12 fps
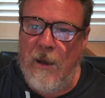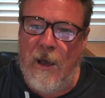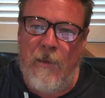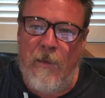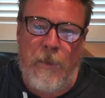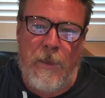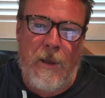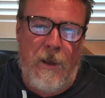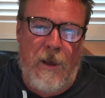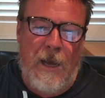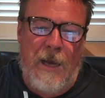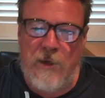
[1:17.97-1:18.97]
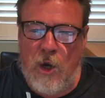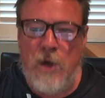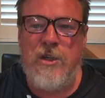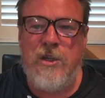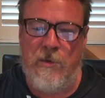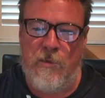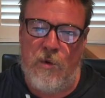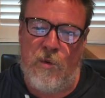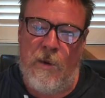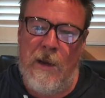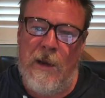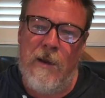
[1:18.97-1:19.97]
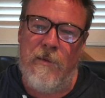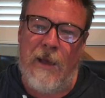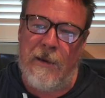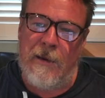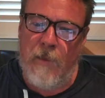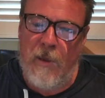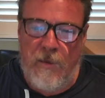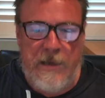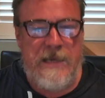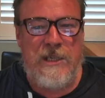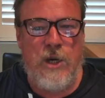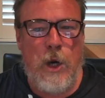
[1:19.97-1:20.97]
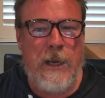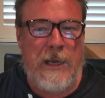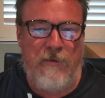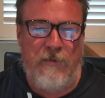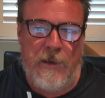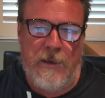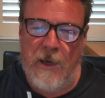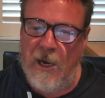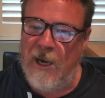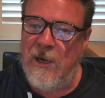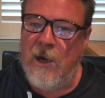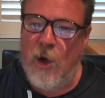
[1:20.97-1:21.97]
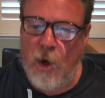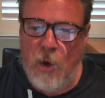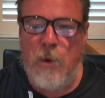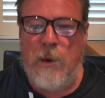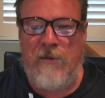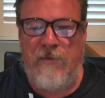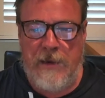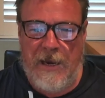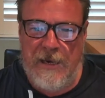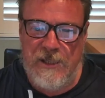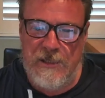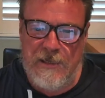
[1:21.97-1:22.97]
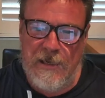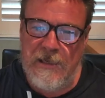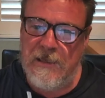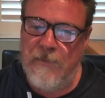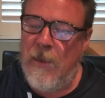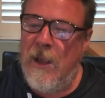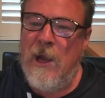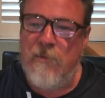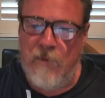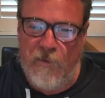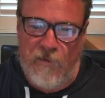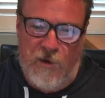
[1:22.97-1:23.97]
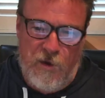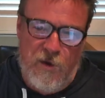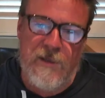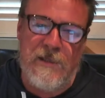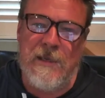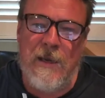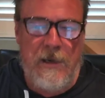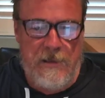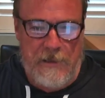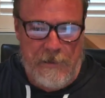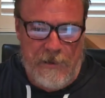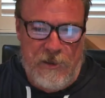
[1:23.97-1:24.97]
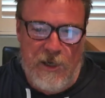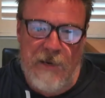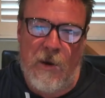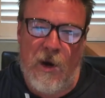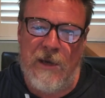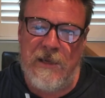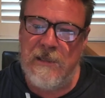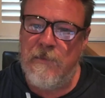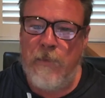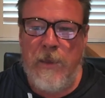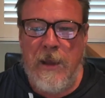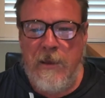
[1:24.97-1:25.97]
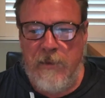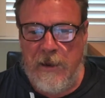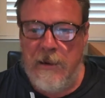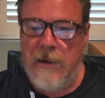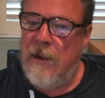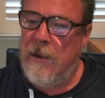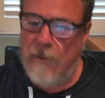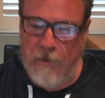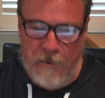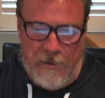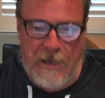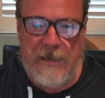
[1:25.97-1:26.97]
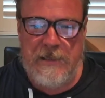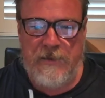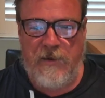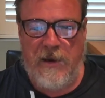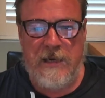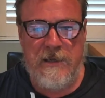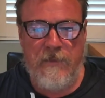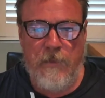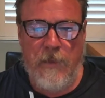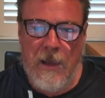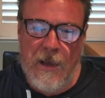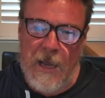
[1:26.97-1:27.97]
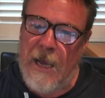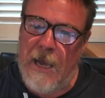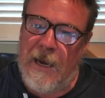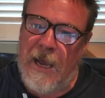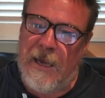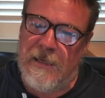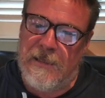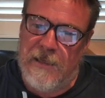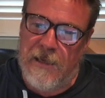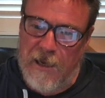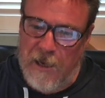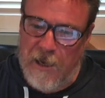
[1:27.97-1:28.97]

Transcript: unconscionable that the entire government and all government agencies refuse to legitimise that that is a fact. And as